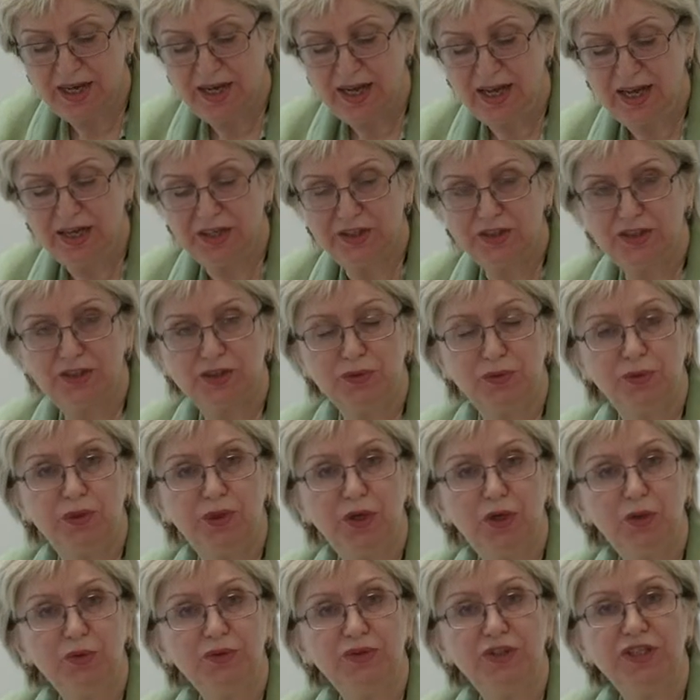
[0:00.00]
And we
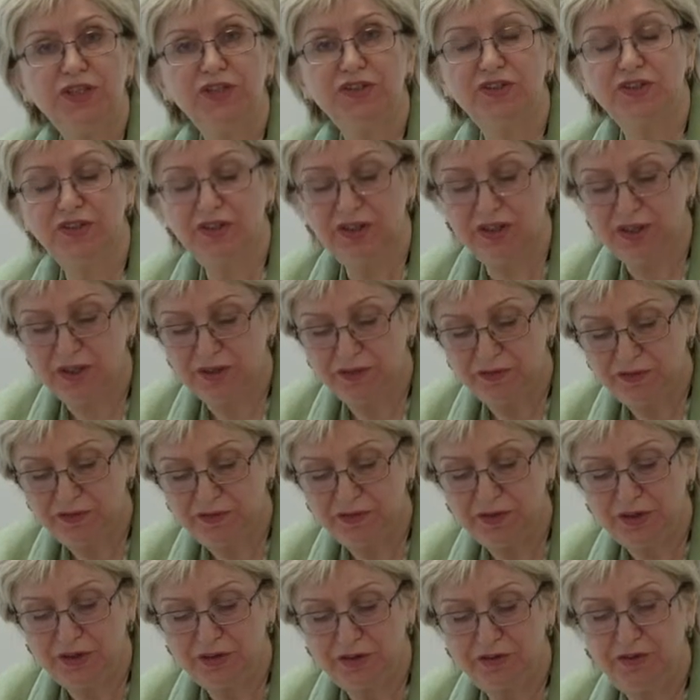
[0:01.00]
know this
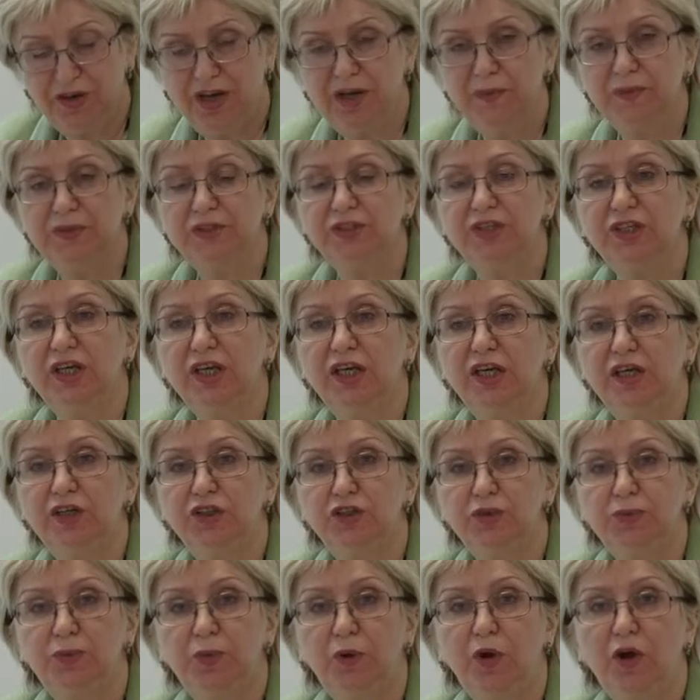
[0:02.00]
very famous
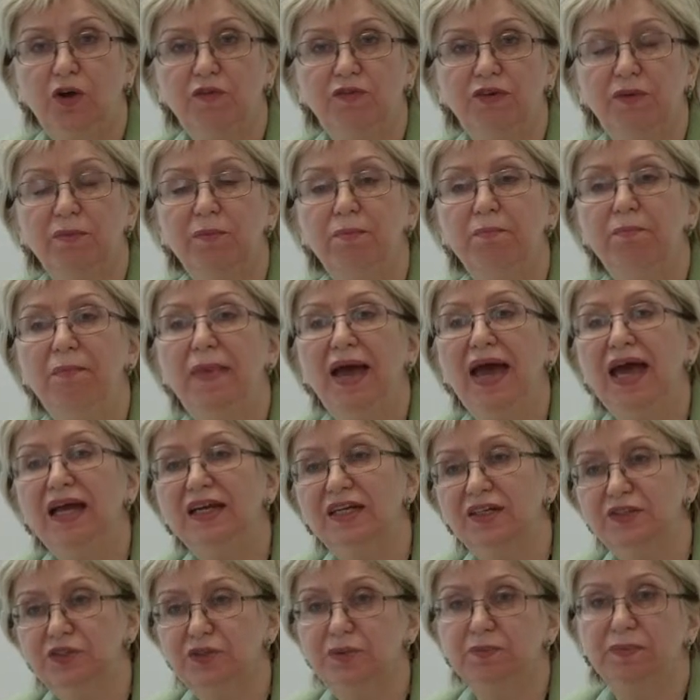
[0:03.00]
English proverb,
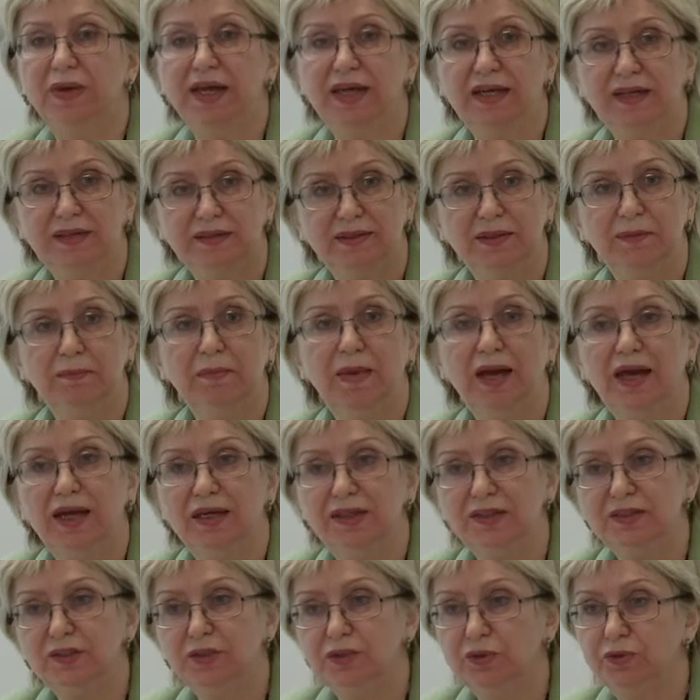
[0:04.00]
manners make the
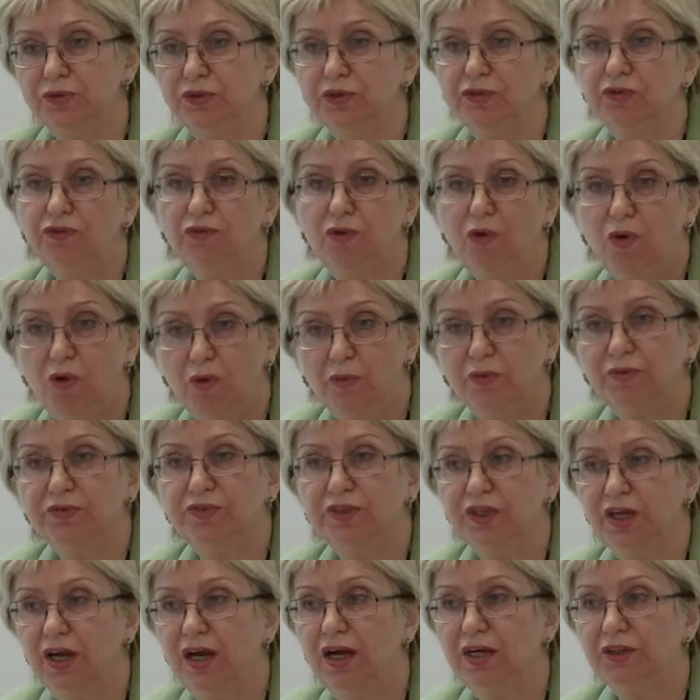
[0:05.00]
man. So the form of
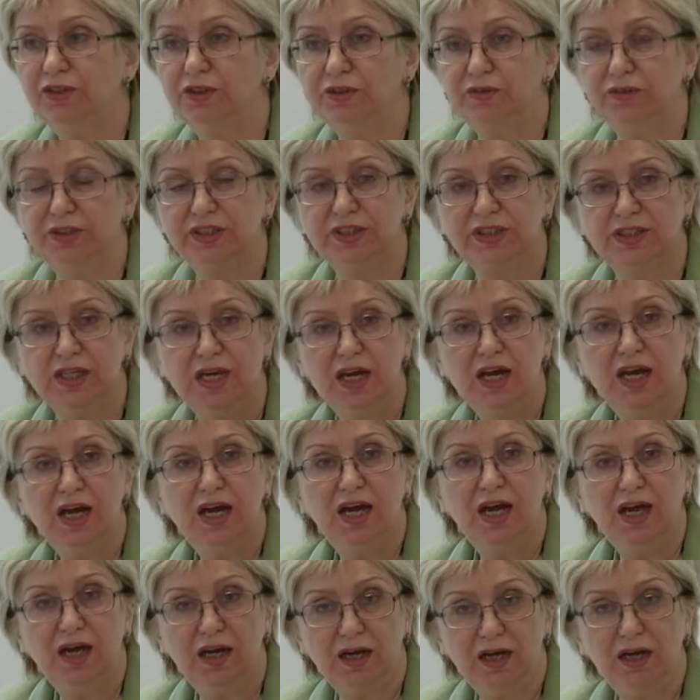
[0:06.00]
the utterance,
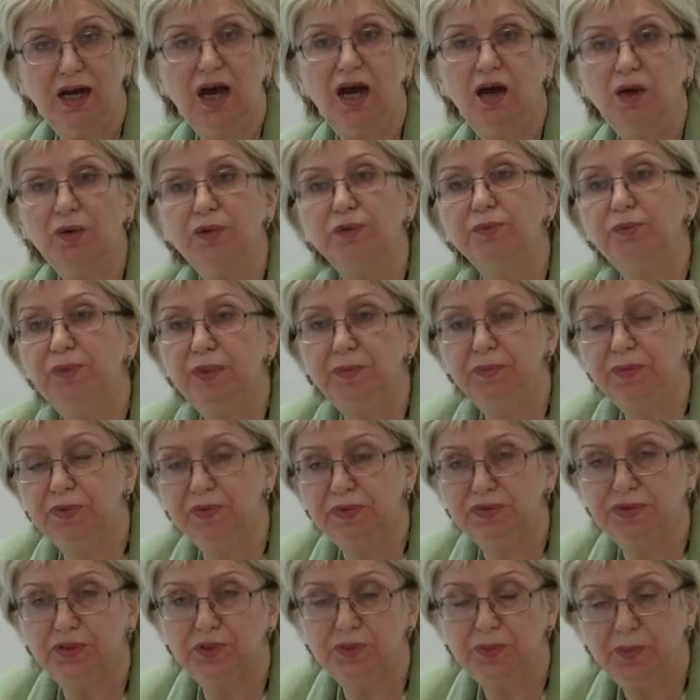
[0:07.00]
how people
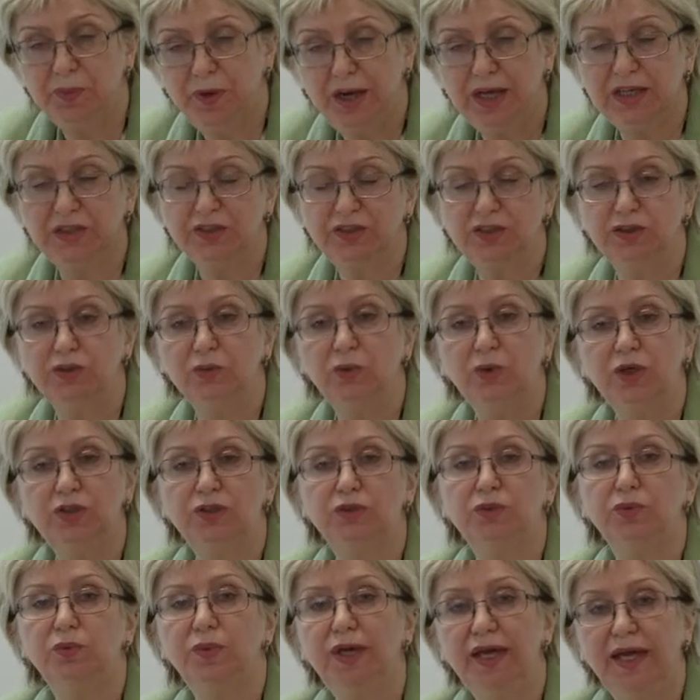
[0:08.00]
express, in
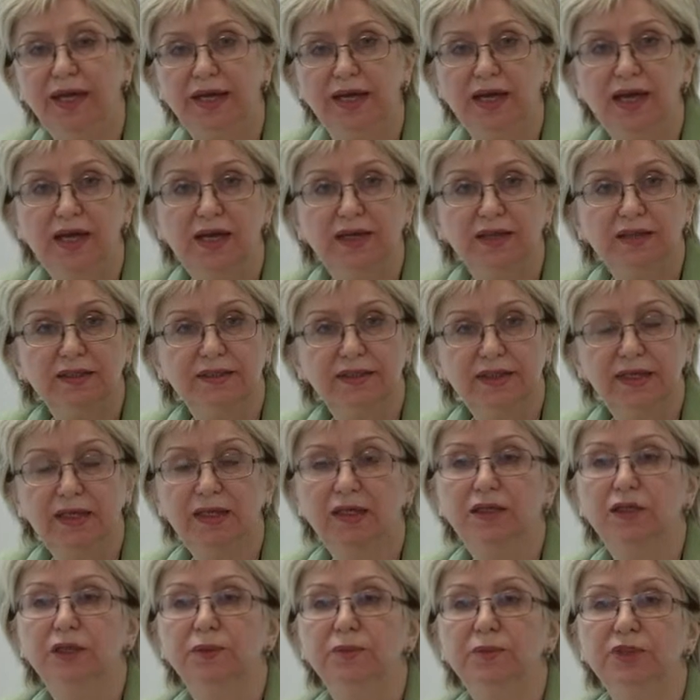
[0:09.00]
what way
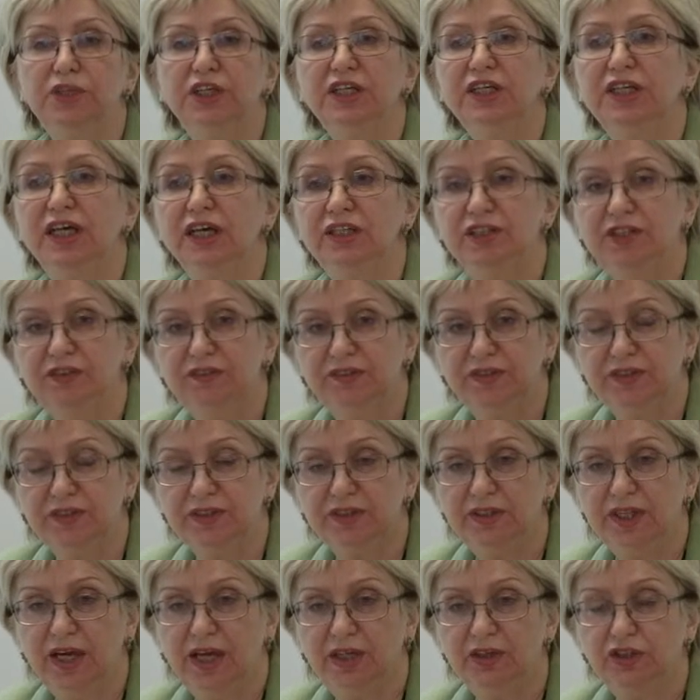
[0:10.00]
their communicative
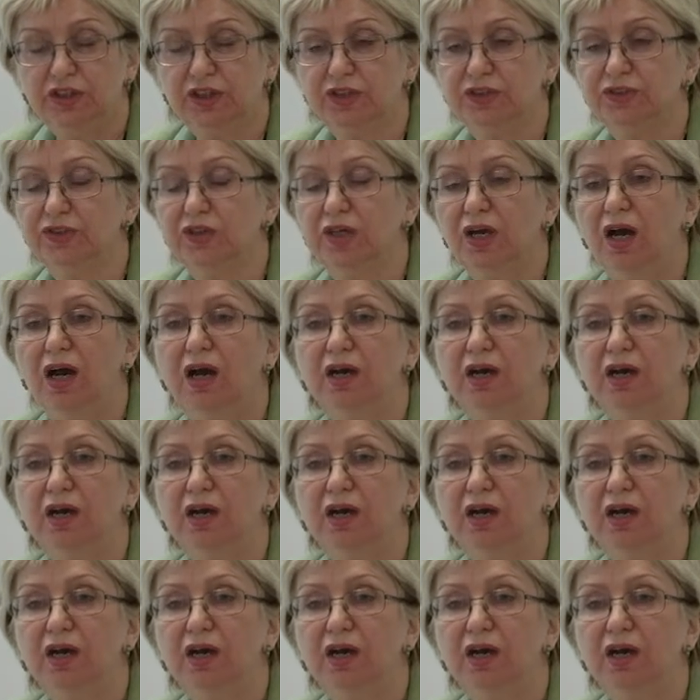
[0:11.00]
intentions